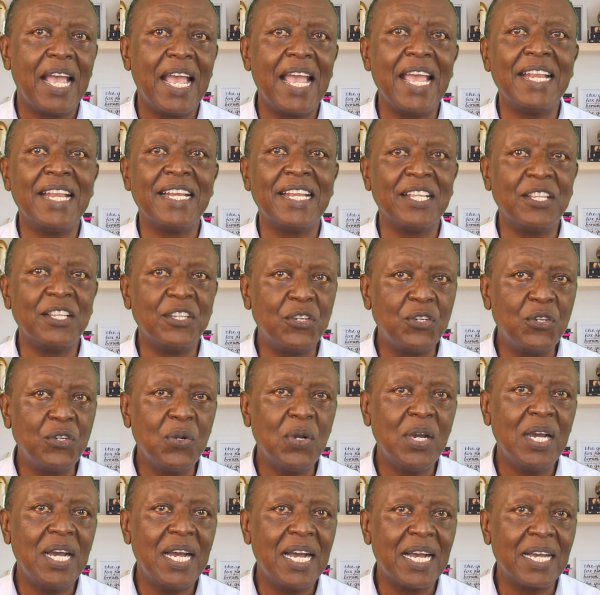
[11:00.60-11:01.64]
and
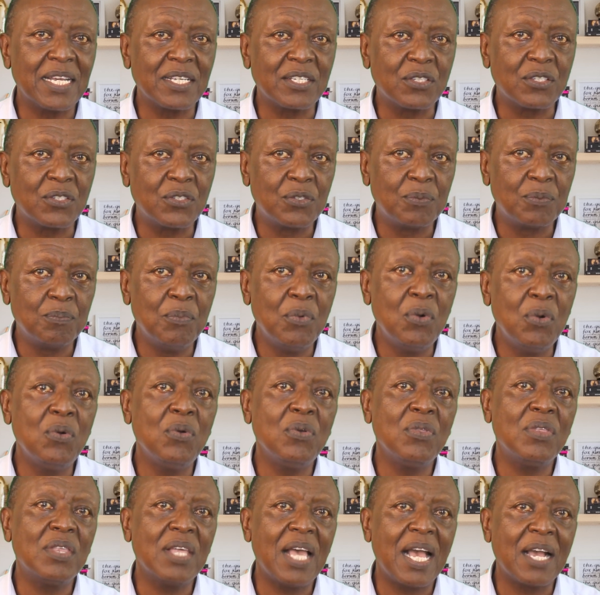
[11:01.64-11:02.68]
ensure a
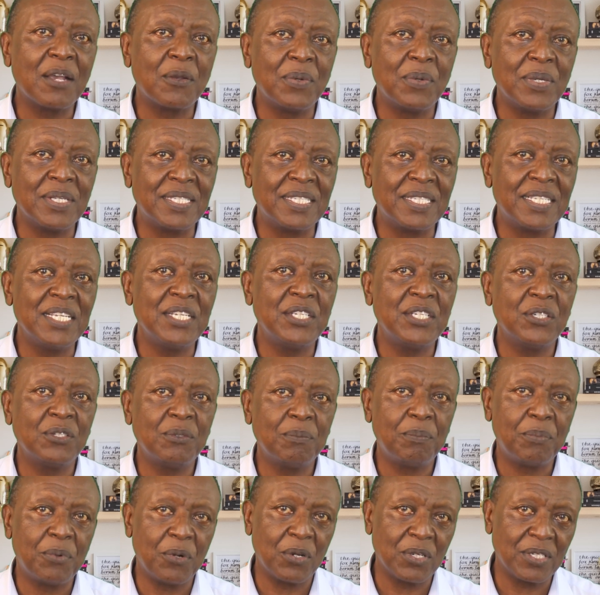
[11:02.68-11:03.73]
smooth
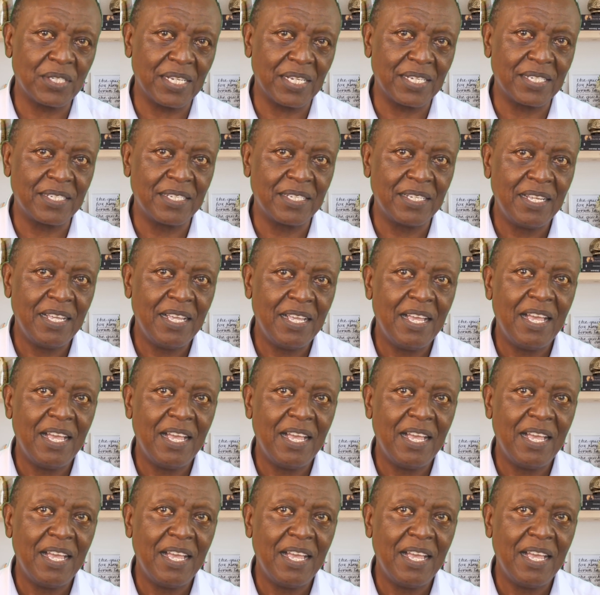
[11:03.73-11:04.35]
acquisition process.